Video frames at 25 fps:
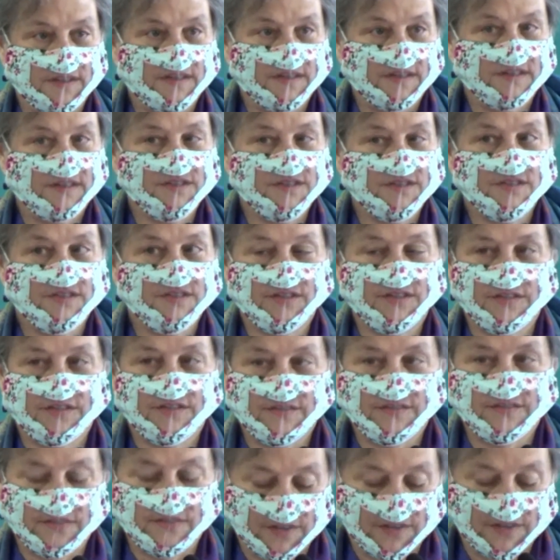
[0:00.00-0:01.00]

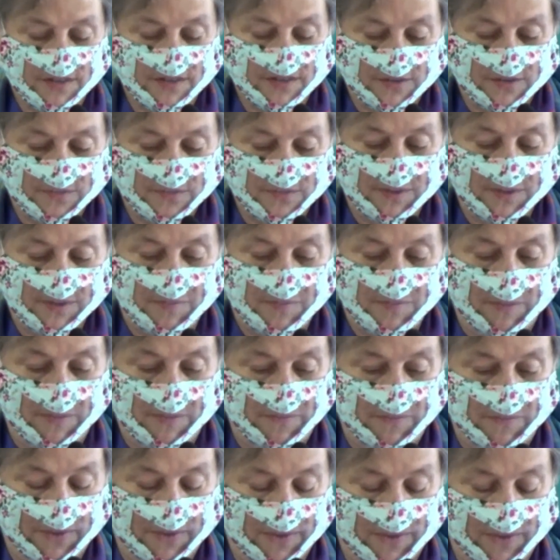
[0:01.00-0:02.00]
Serve,
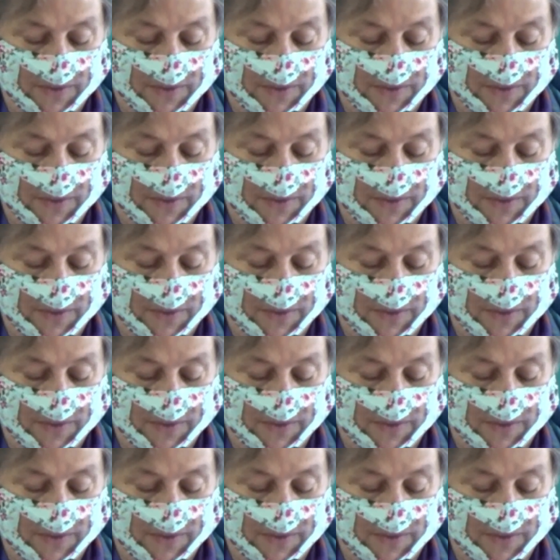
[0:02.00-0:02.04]
Remember.